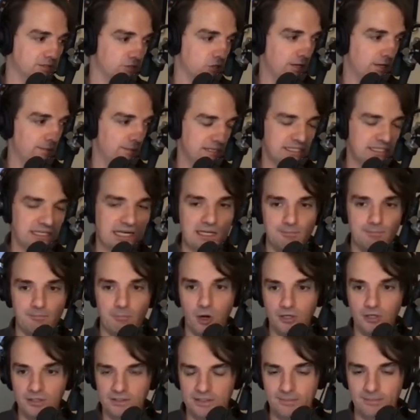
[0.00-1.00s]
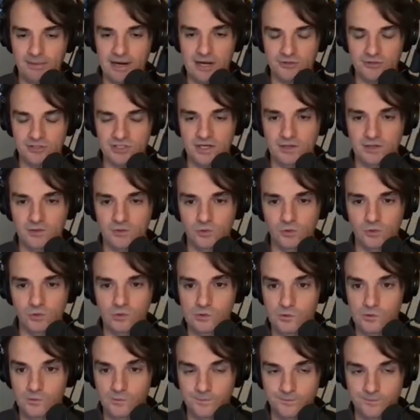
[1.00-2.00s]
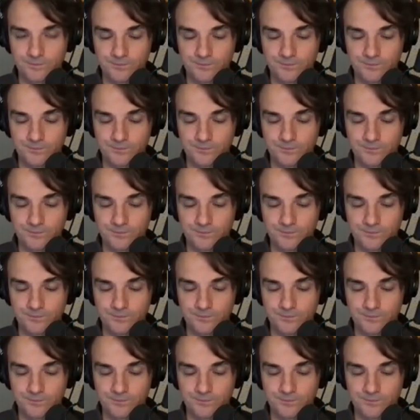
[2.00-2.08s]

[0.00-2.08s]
So I basically point the browser to